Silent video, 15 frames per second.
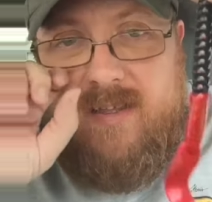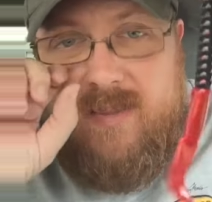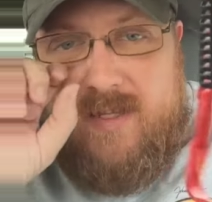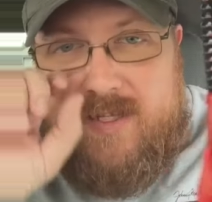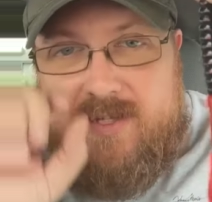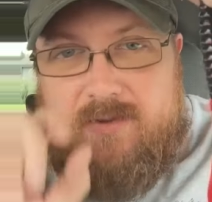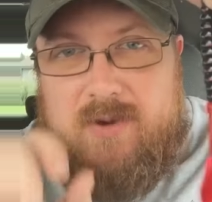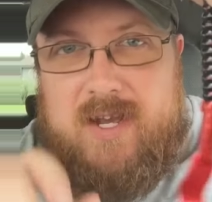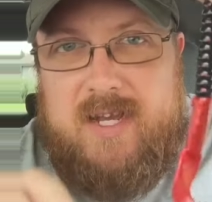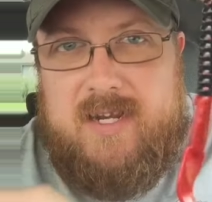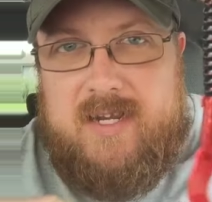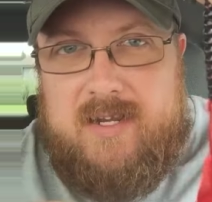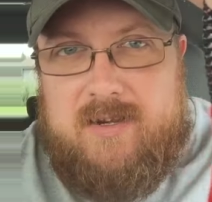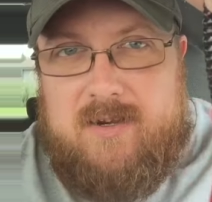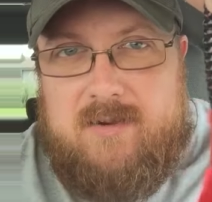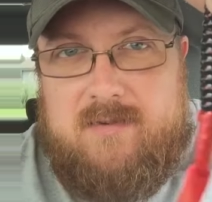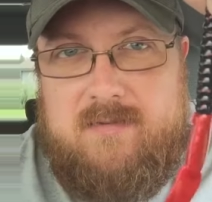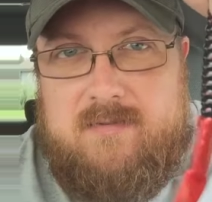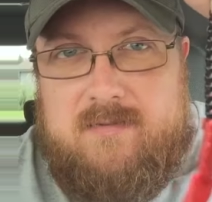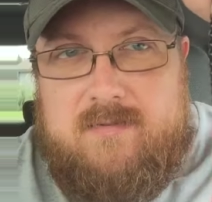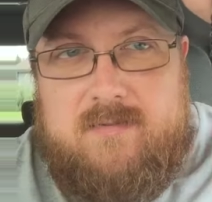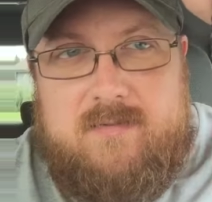This right here,
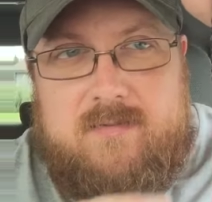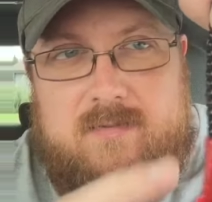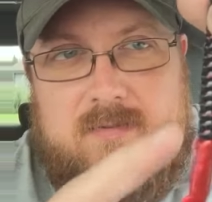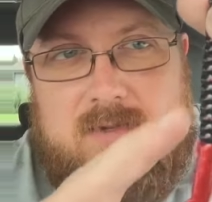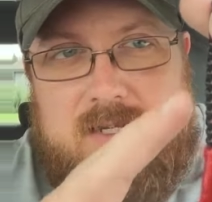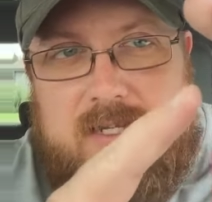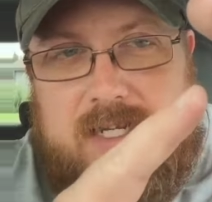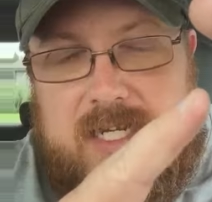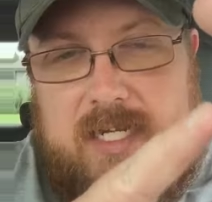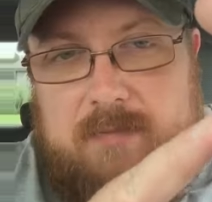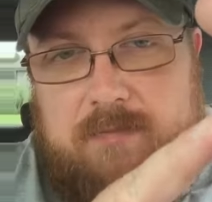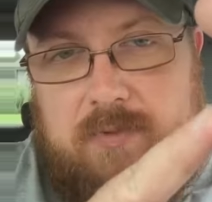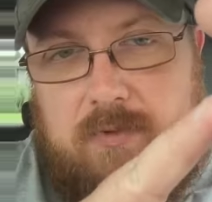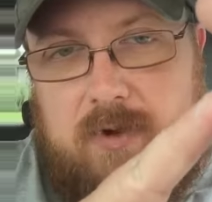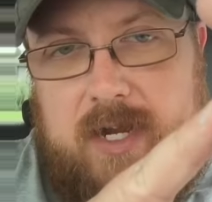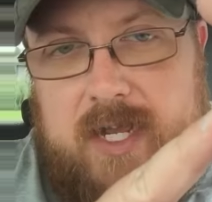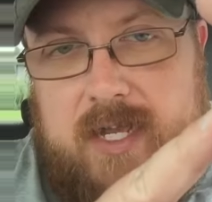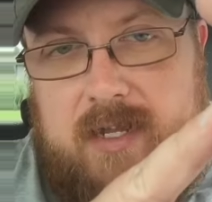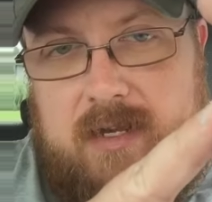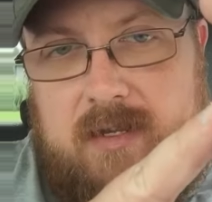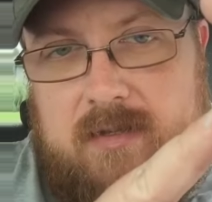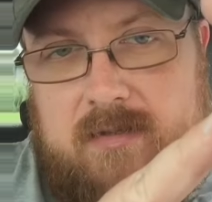deep
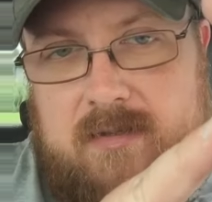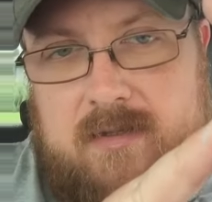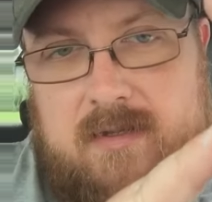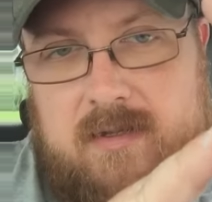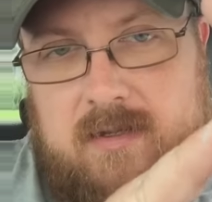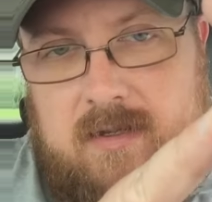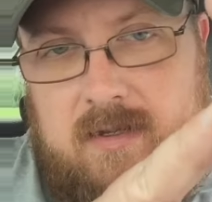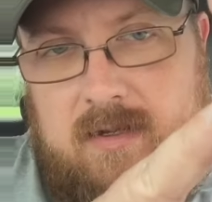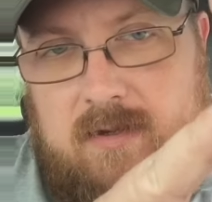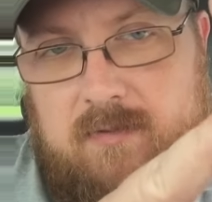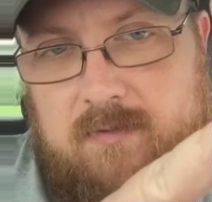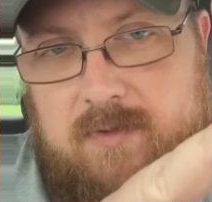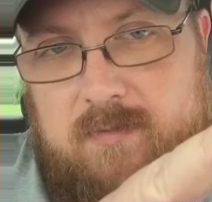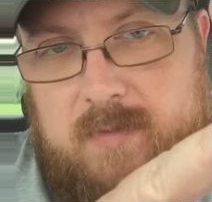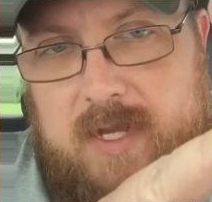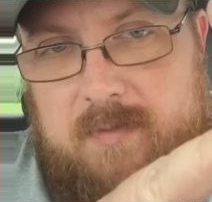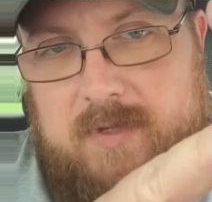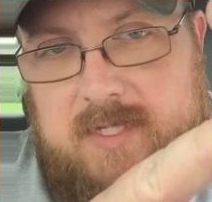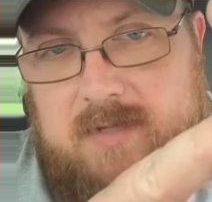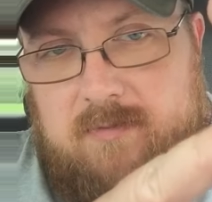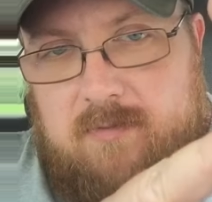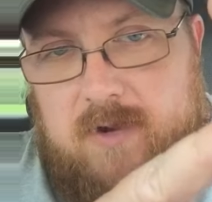red, with maybe
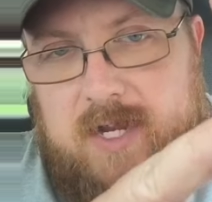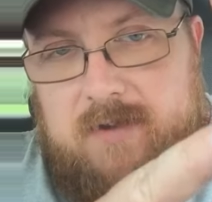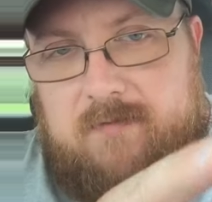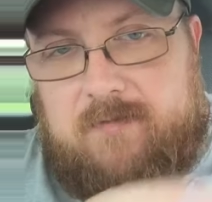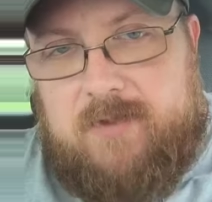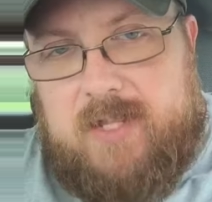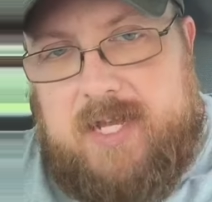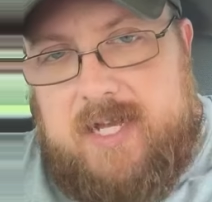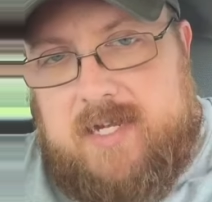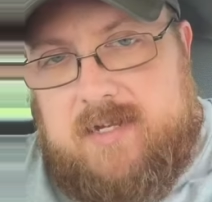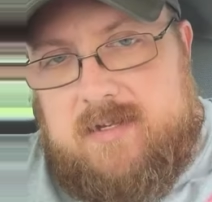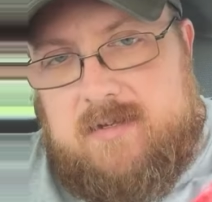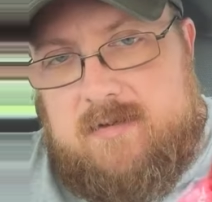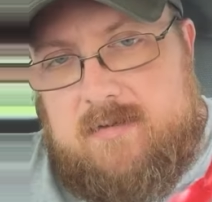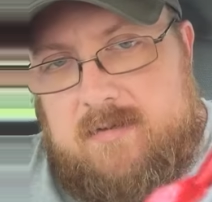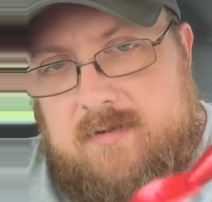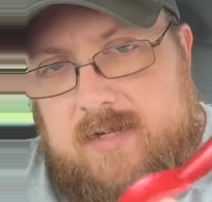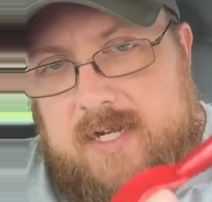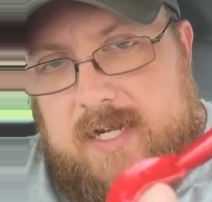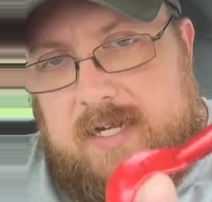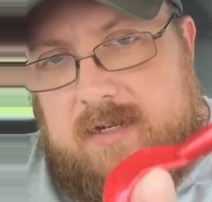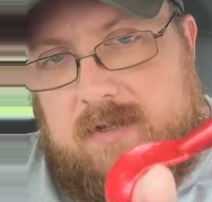some red fleck
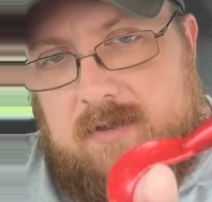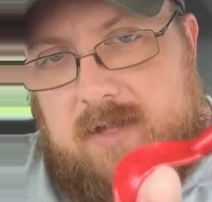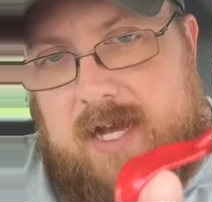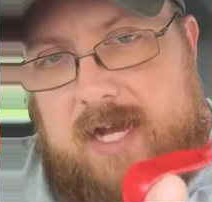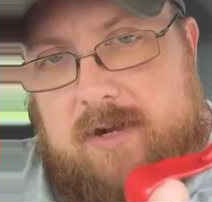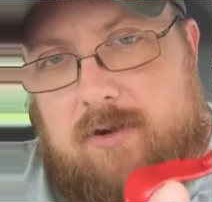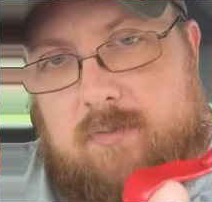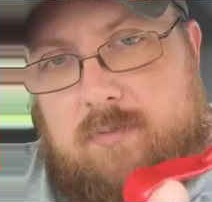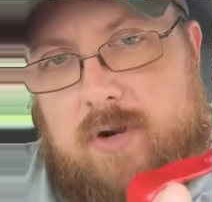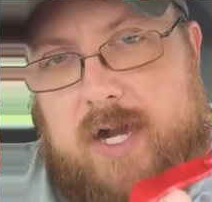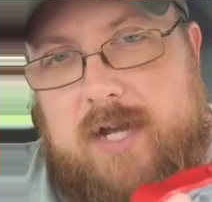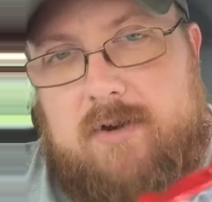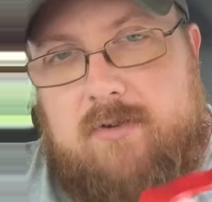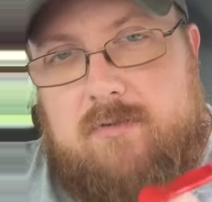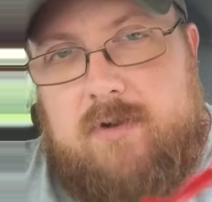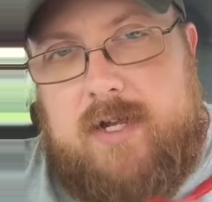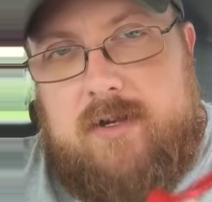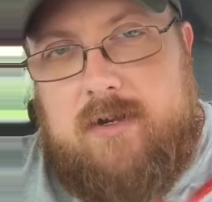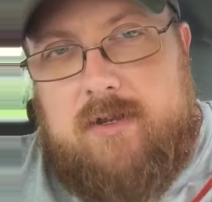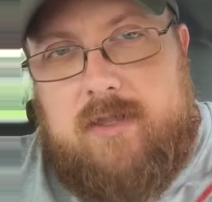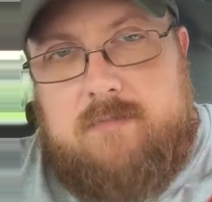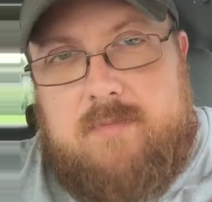and a lighter, brighter
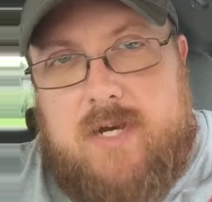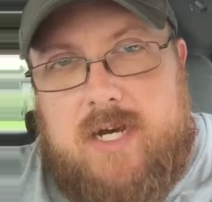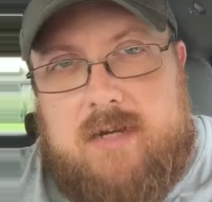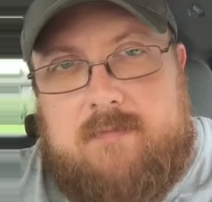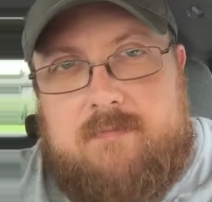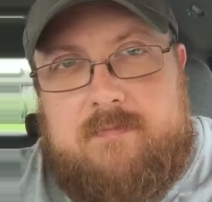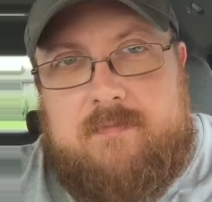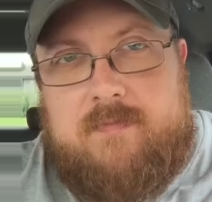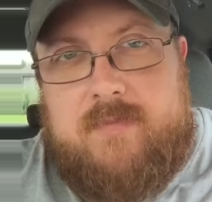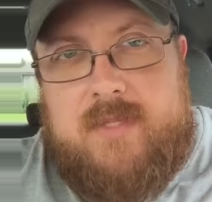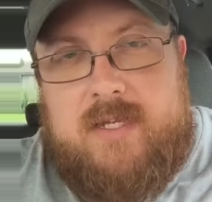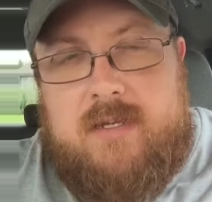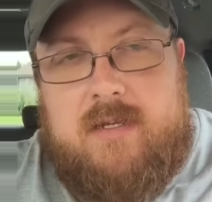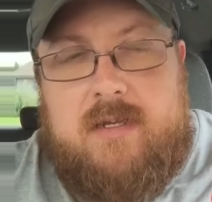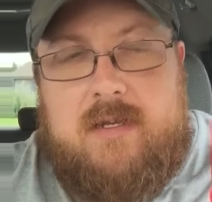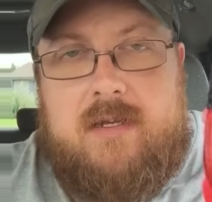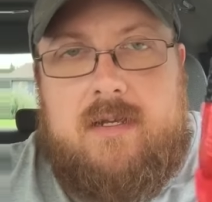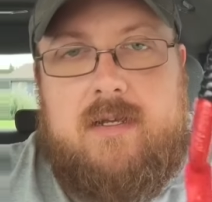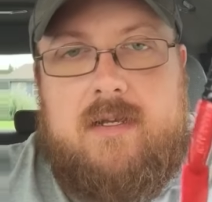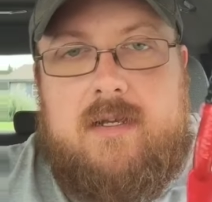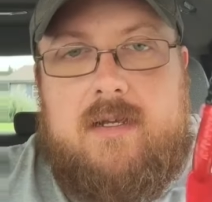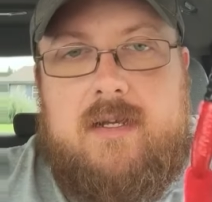red on the bottom.
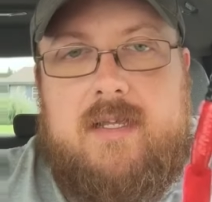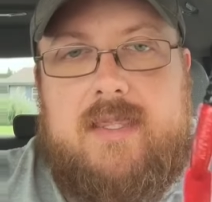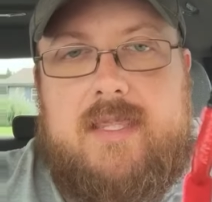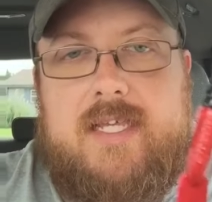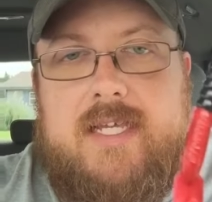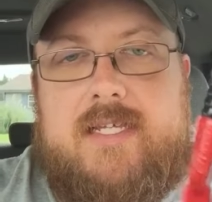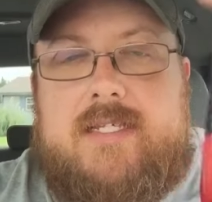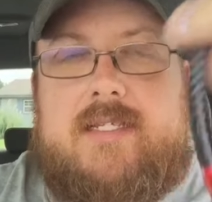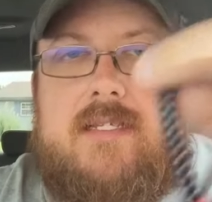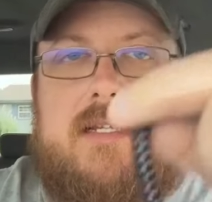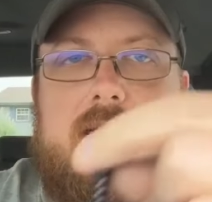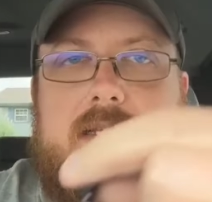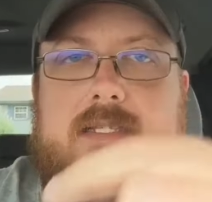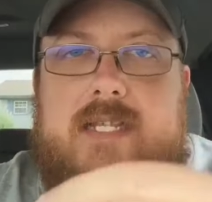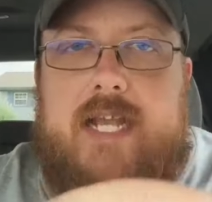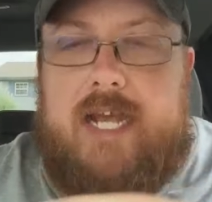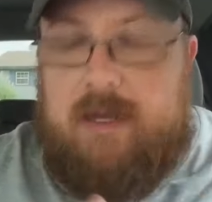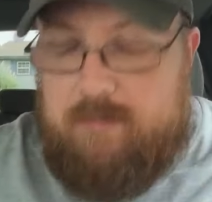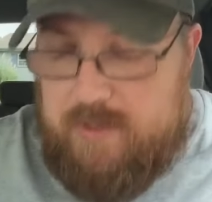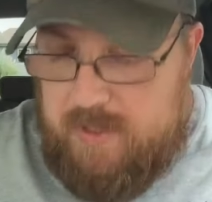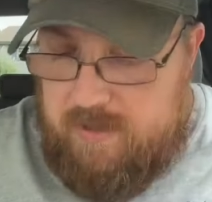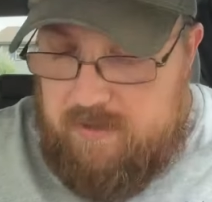This is
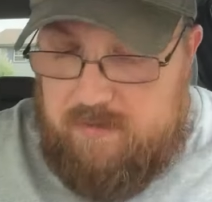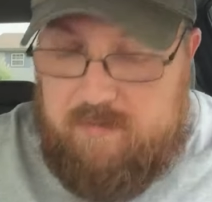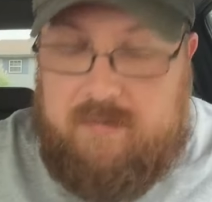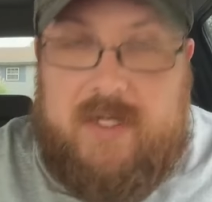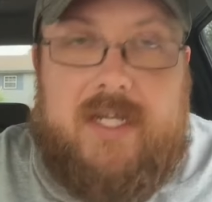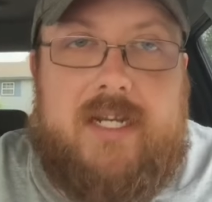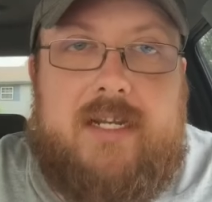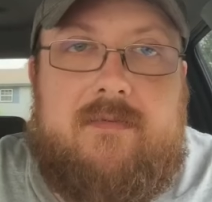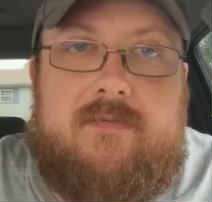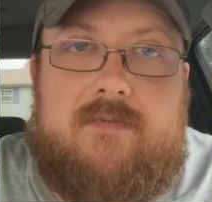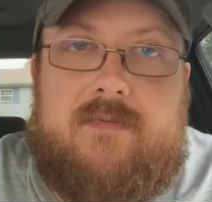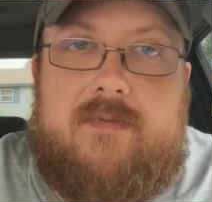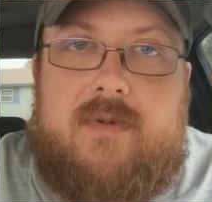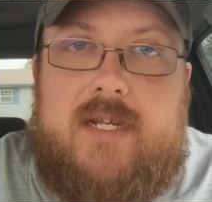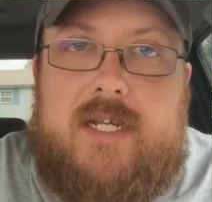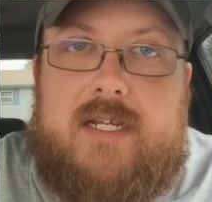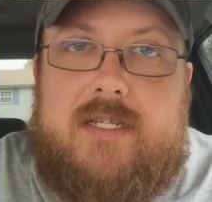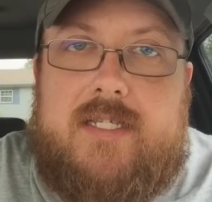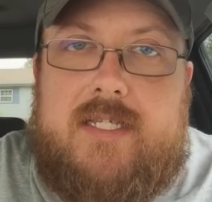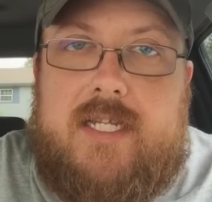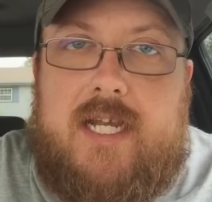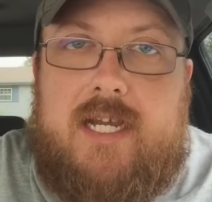absolute money
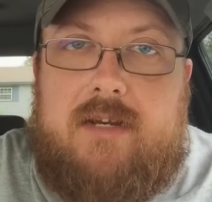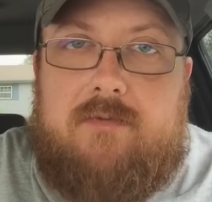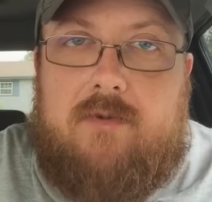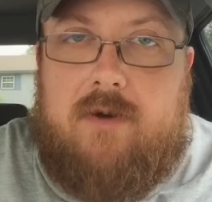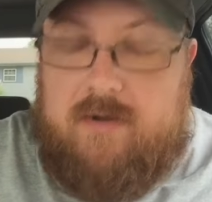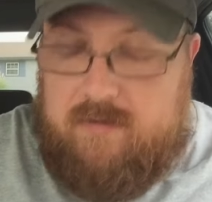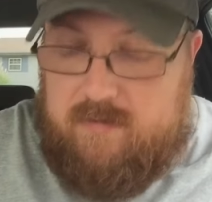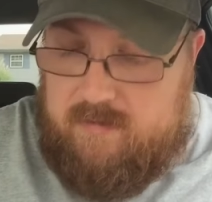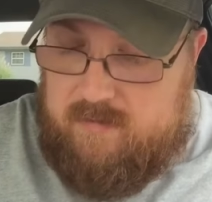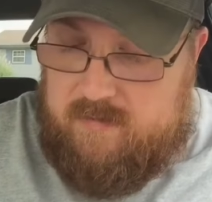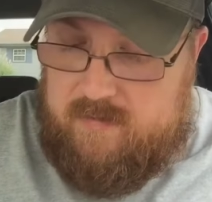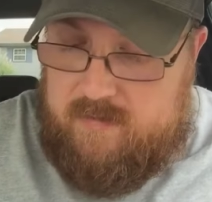in stained water.